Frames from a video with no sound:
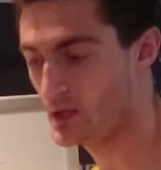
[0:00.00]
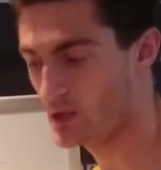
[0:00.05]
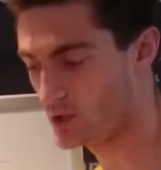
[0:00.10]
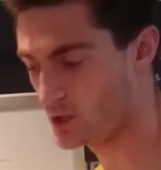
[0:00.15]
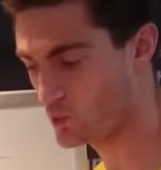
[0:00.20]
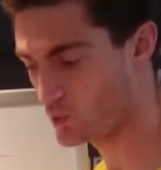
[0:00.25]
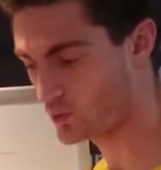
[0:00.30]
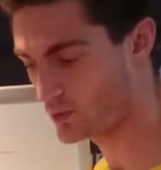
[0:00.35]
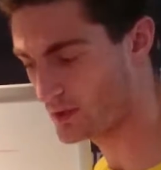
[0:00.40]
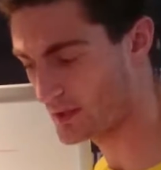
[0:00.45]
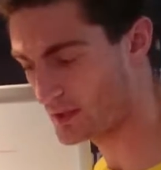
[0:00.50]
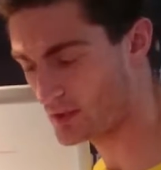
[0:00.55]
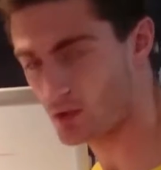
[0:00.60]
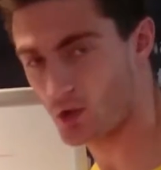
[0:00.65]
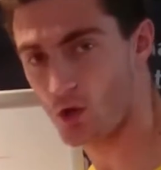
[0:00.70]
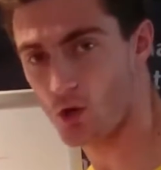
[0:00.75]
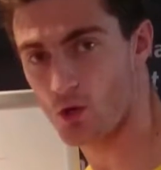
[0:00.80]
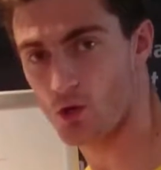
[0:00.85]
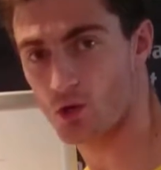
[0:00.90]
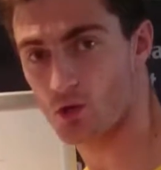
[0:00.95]
You'll click
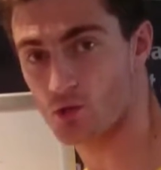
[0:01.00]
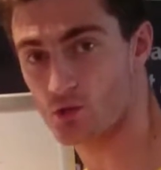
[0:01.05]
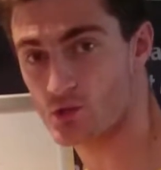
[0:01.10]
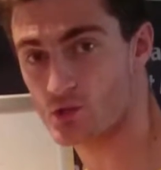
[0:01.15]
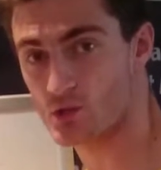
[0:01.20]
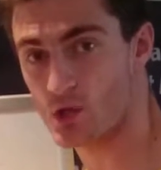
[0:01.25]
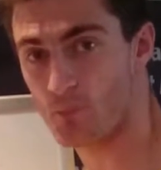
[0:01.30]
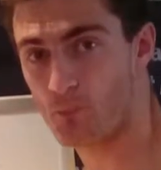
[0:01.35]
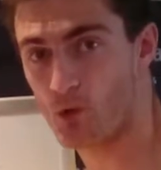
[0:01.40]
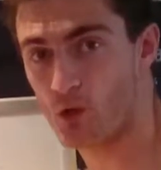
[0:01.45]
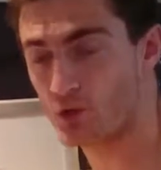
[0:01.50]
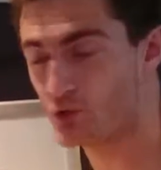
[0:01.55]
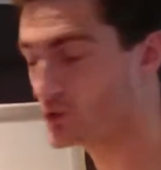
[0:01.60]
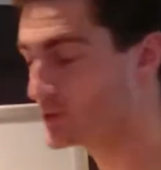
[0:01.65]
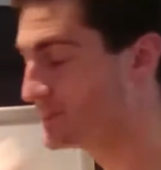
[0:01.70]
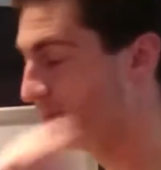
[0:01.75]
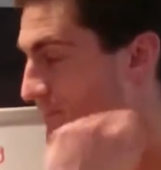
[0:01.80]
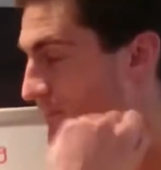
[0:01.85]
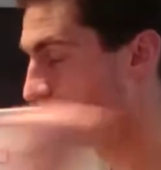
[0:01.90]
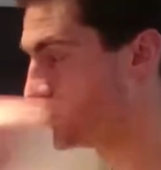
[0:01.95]
go on your
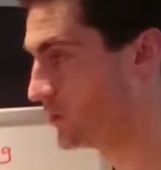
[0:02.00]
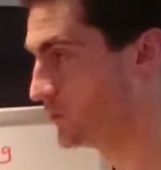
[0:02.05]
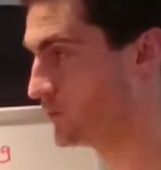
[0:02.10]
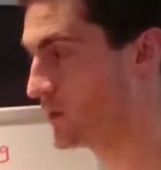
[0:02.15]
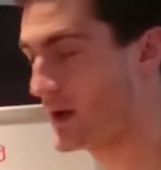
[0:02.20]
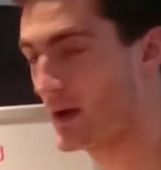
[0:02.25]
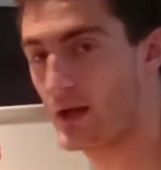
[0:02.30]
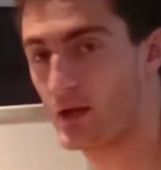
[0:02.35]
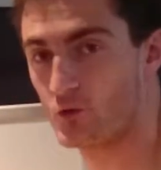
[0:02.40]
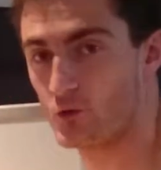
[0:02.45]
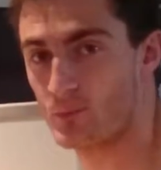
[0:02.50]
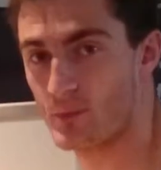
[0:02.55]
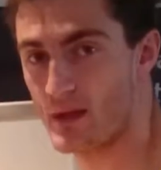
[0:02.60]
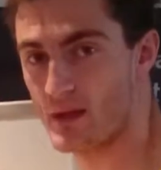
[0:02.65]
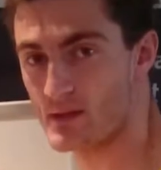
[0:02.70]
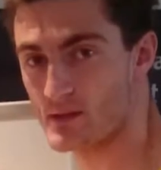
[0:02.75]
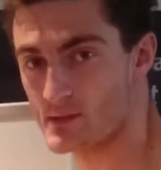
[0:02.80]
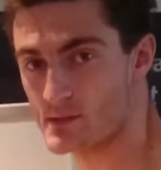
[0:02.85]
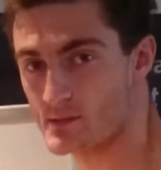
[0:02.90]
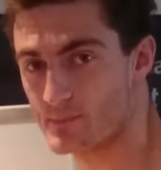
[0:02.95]
stopwatch, run 100
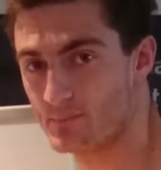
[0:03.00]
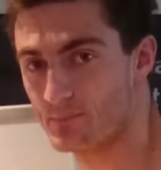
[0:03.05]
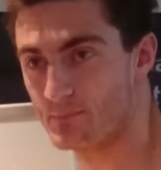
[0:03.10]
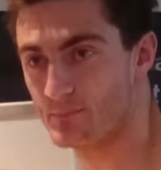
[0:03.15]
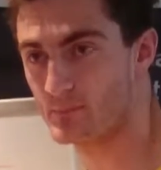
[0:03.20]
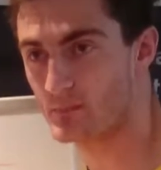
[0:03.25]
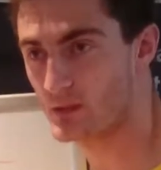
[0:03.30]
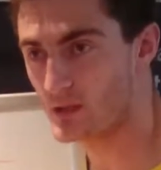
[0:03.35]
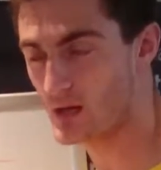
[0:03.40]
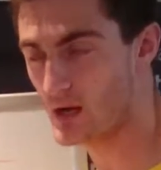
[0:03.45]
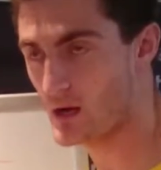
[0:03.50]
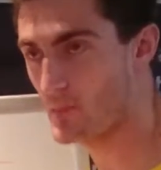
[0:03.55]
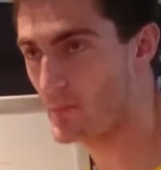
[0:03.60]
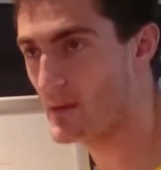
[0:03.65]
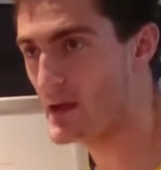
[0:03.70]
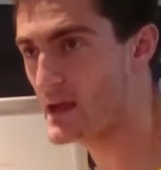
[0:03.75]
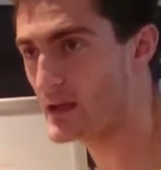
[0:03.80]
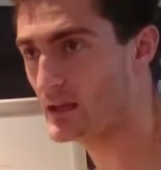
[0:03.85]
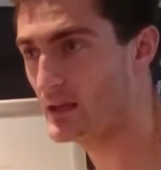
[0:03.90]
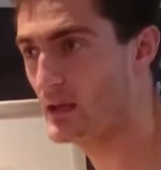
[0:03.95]
meters. Come
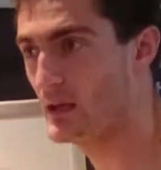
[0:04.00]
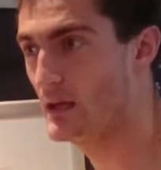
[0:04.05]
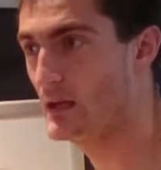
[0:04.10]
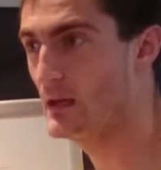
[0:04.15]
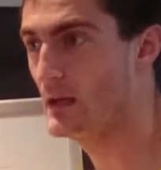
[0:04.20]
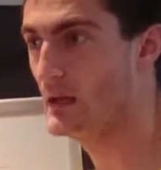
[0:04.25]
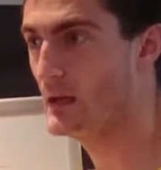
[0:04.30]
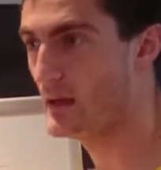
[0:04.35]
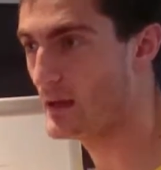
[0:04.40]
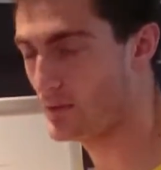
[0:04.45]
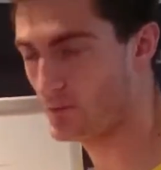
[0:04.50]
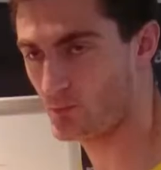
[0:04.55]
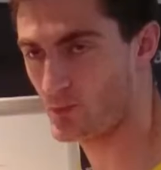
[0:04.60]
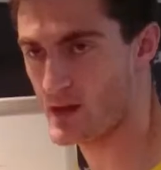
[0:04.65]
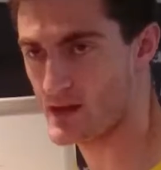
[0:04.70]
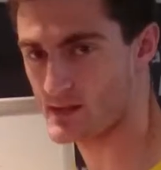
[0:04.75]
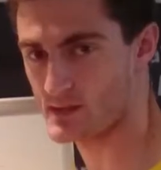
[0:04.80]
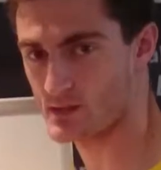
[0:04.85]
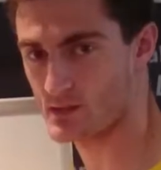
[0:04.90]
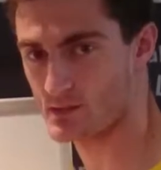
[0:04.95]
back and
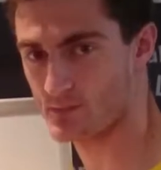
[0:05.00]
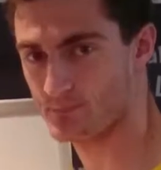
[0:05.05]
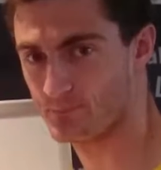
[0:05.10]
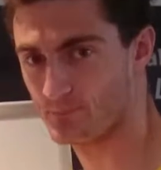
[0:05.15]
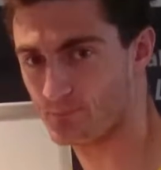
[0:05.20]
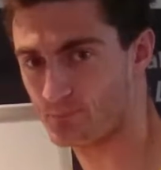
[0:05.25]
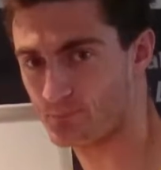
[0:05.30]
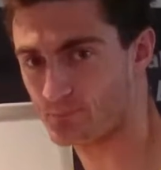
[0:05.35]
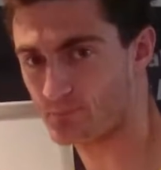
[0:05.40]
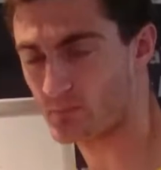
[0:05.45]
rest.